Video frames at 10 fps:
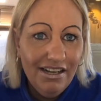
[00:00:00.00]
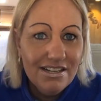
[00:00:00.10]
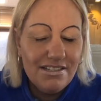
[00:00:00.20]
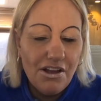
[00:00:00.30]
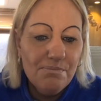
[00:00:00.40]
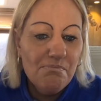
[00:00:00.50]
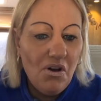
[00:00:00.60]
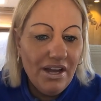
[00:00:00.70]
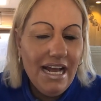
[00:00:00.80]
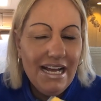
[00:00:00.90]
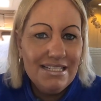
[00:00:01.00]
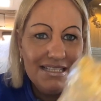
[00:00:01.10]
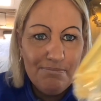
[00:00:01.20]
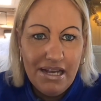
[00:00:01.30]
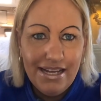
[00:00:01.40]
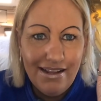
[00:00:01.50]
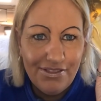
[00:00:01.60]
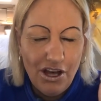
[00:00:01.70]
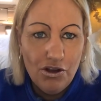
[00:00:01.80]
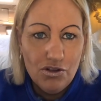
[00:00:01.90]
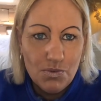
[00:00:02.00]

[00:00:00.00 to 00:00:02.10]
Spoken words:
So mine has to be those